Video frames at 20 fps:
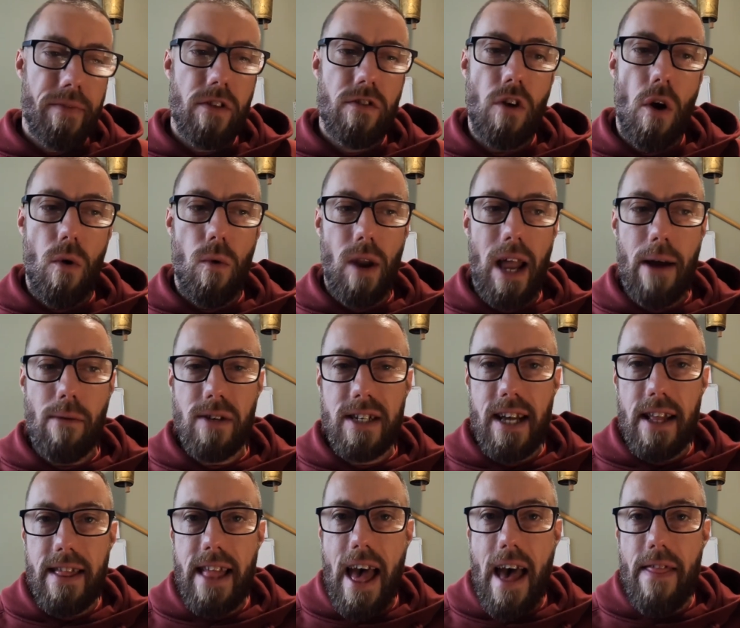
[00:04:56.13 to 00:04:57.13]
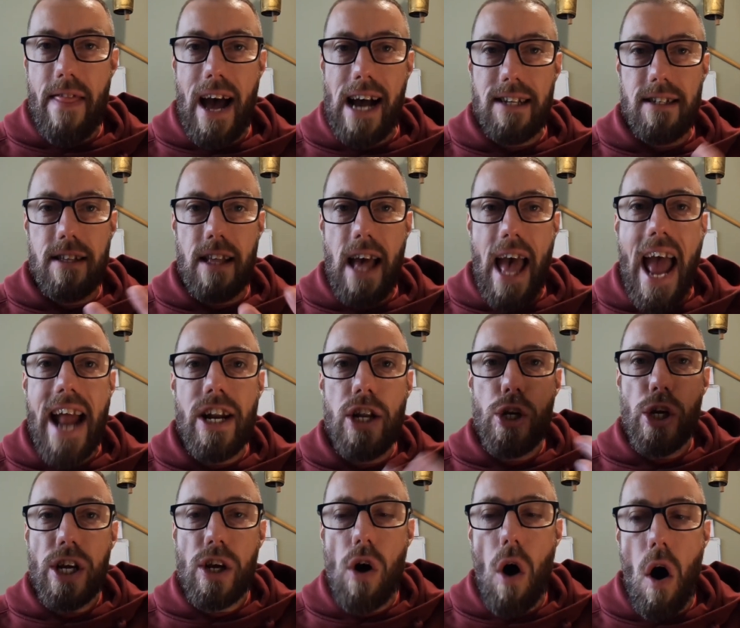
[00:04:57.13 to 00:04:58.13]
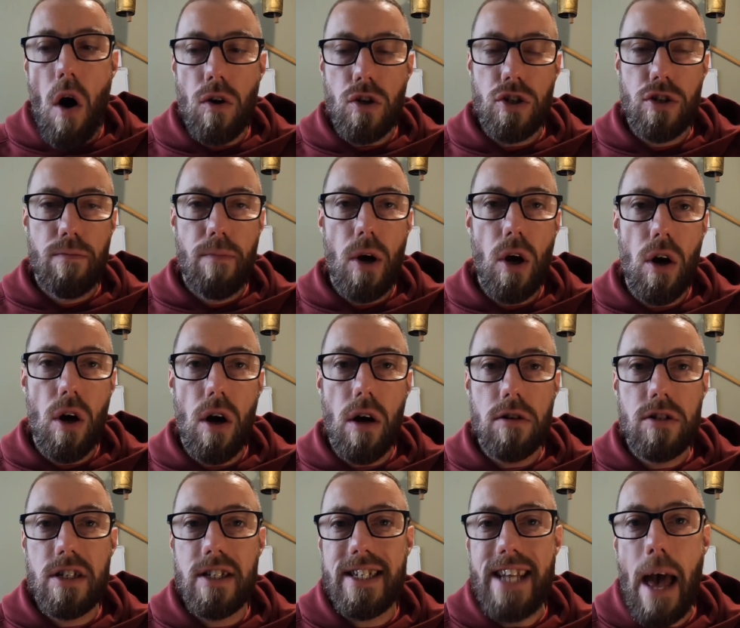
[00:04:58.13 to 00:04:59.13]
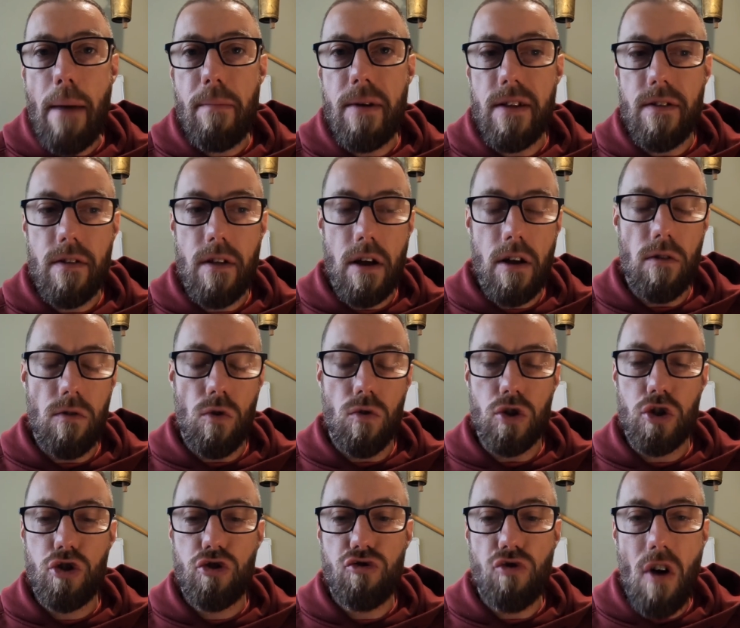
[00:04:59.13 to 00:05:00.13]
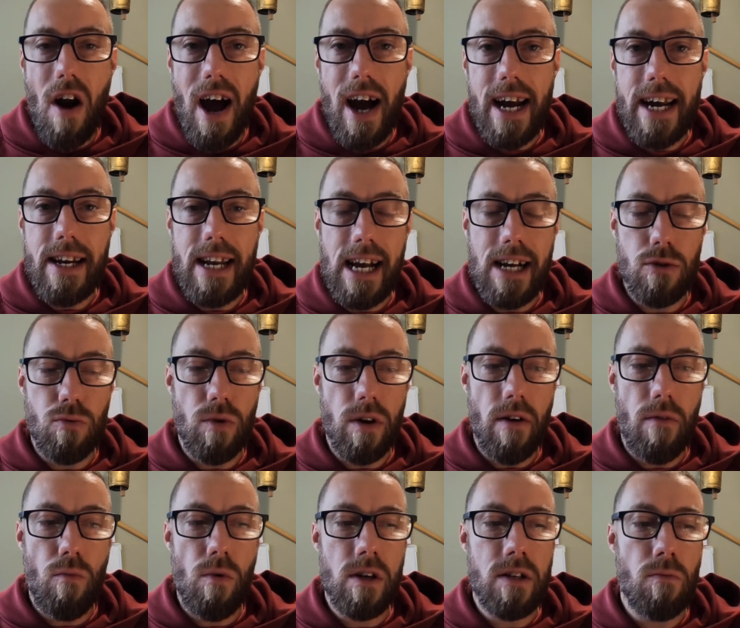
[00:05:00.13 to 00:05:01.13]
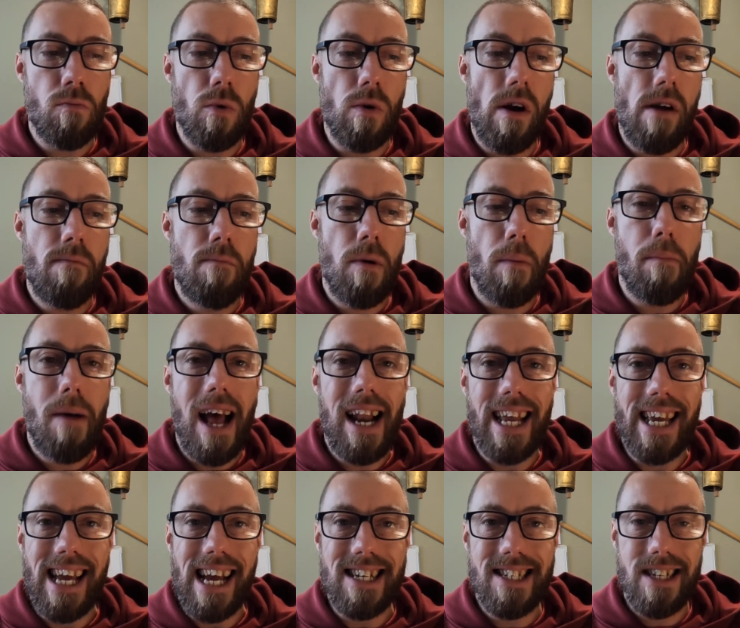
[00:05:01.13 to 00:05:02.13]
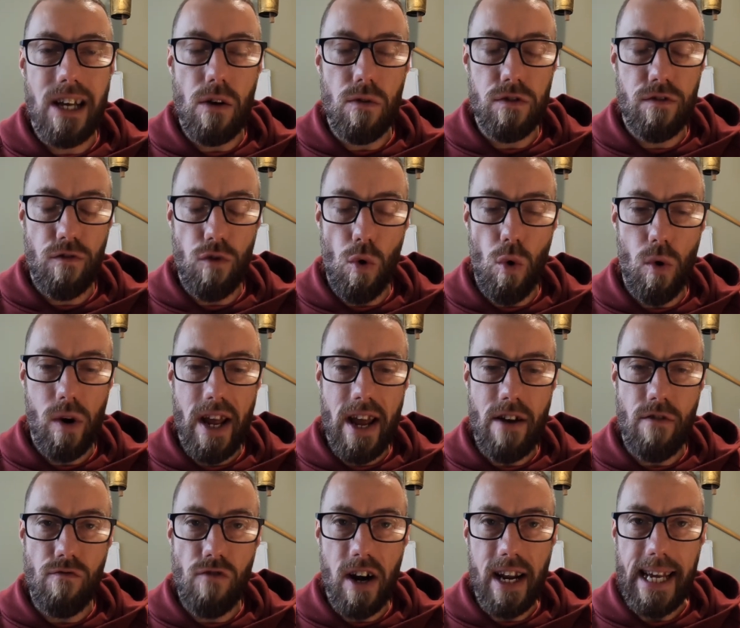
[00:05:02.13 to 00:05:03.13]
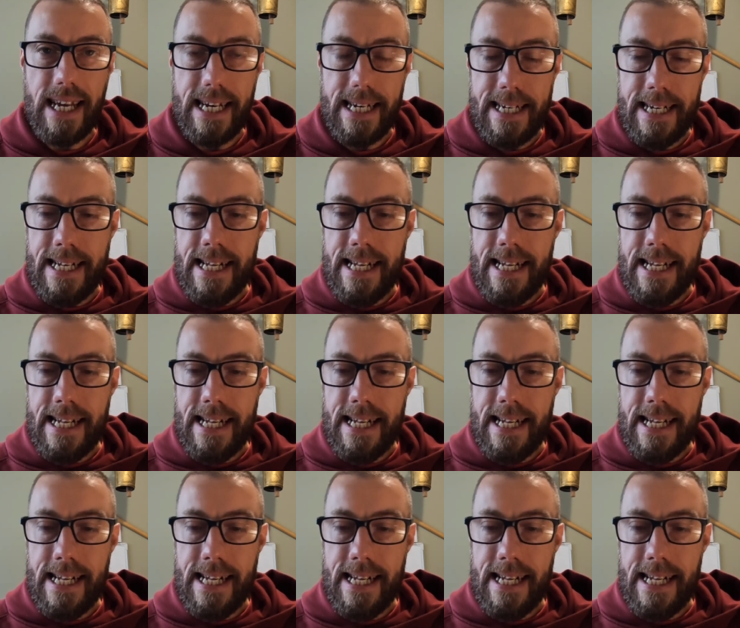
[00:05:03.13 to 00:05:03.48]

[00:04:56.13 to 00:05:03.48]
So like we said there, that's the energy cost per step in or stride as we're propelling ourselves forward in running.